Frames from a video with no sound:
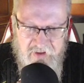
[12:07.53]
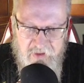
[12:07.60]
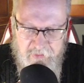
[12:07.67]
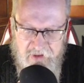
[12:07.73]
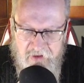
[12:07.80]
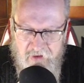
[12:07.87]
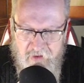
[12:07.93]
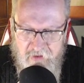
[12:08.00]

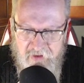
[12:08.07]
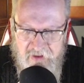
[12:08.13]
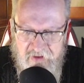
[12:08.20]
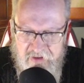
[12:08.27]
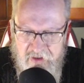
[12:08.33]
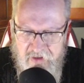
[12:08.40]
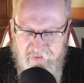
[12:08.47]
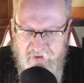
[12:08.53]
along these
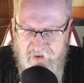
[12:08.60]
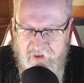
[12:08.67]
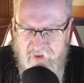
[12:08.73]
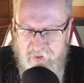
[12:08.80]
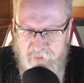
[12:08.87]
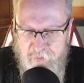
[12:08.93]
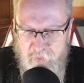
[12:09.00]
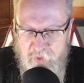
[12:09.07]
kind of lines
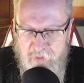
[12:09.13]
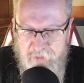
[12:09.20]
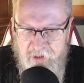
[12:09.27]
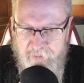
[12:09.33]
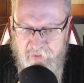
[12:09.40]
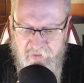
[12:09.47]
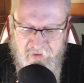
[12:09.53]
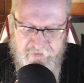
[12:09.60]
when
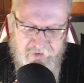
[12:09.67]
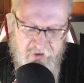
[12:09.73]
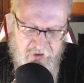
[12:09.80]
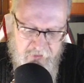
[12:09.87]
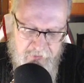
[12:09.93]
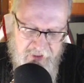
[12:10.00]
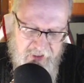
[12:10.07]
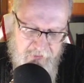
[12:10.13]
people refer to
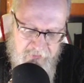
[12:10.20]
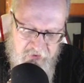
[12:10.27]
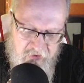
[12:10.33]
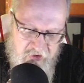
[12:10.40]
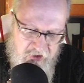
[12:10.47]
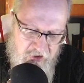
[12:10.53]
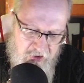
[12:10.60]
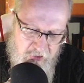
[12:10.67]
perhaps
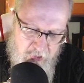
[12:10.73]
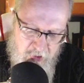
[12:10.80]
to